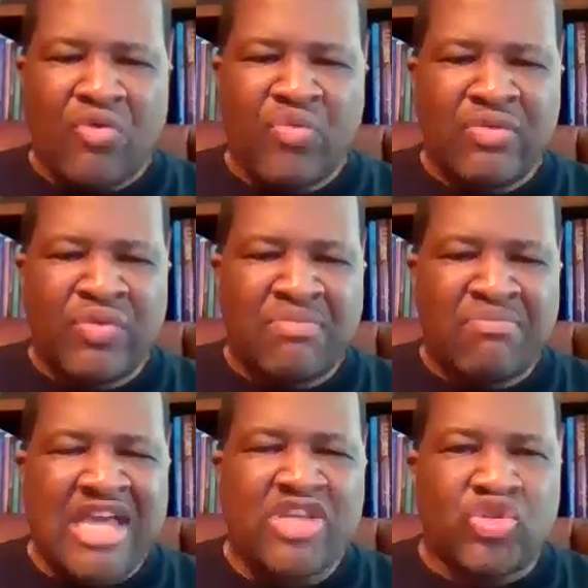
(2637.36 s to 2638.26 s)
We
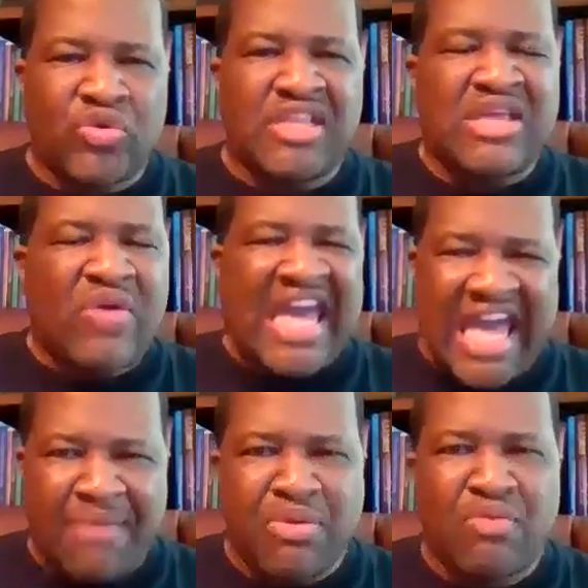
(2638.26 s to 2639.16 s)
made sure that they were
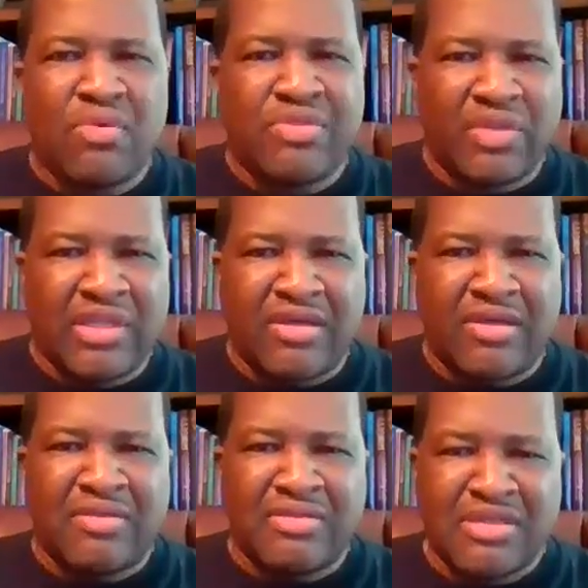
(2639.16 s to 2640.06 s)
happy with
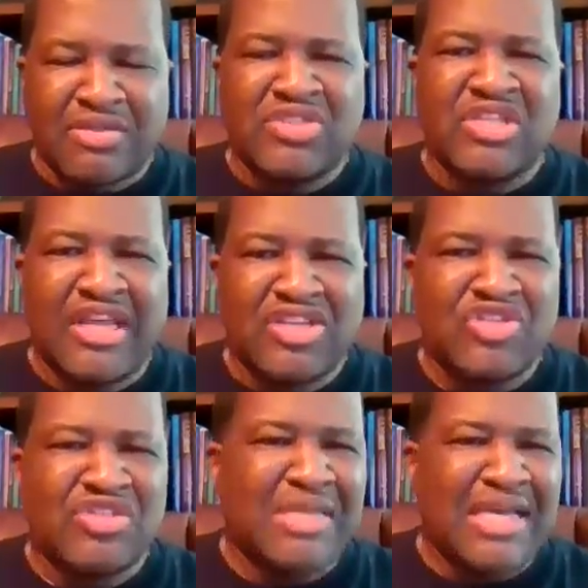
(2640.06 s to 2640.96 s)
the
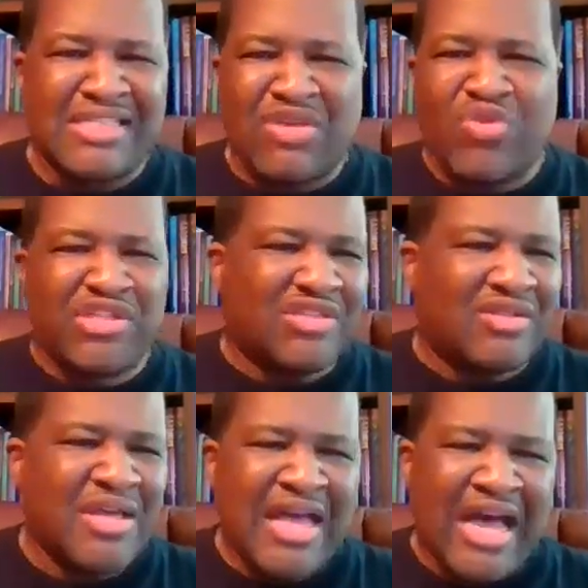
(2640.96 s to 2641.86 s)
selection. Sometimes they wanted to,